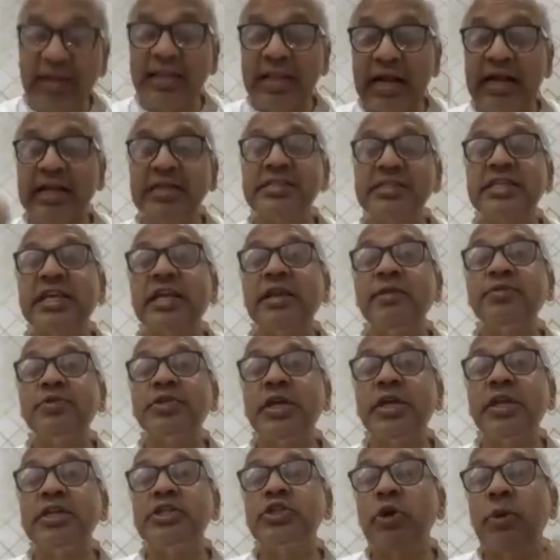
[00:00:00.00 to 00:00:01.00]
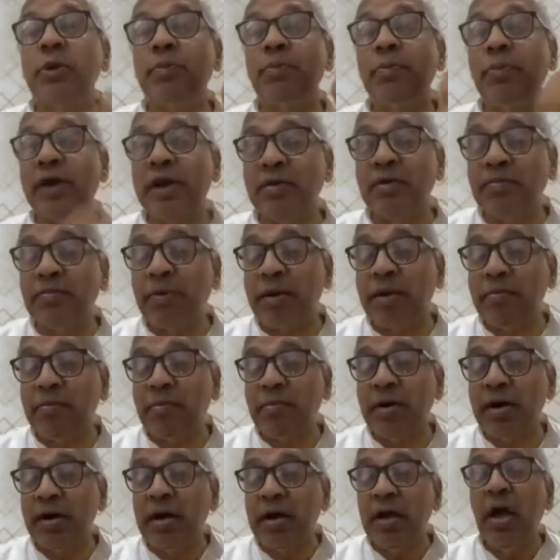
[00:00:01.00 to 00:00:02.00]
that description is of
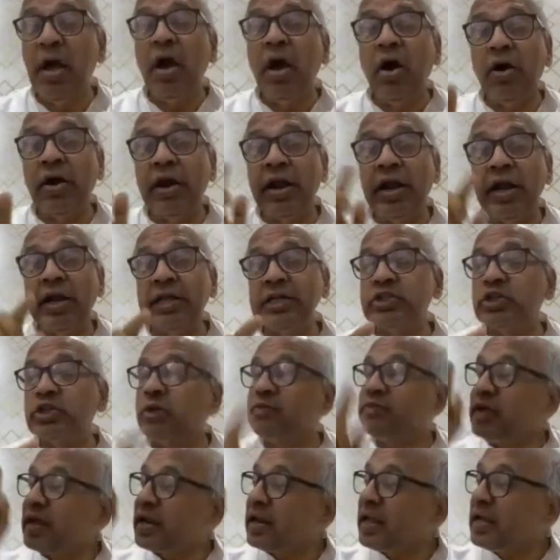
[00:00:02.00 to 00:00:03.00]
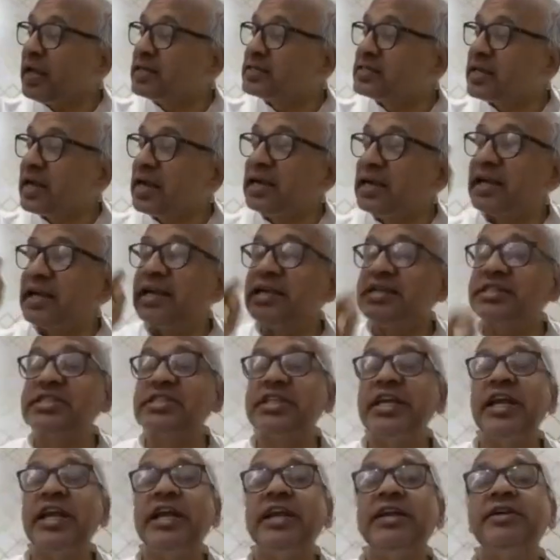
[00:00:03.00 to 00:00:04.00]
Parabrahma or it is of an exalted
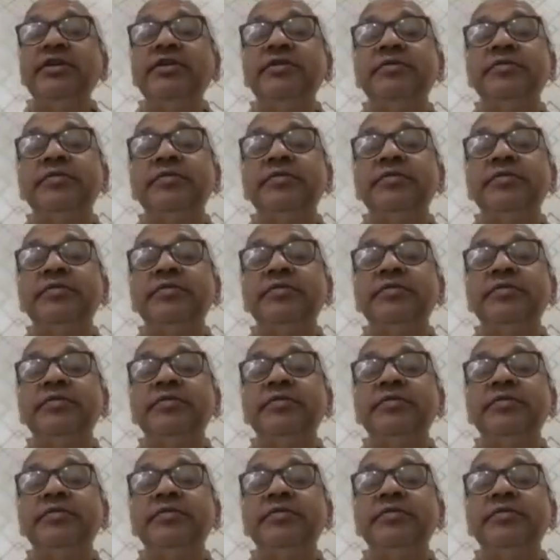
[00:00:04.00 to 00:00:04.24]
state.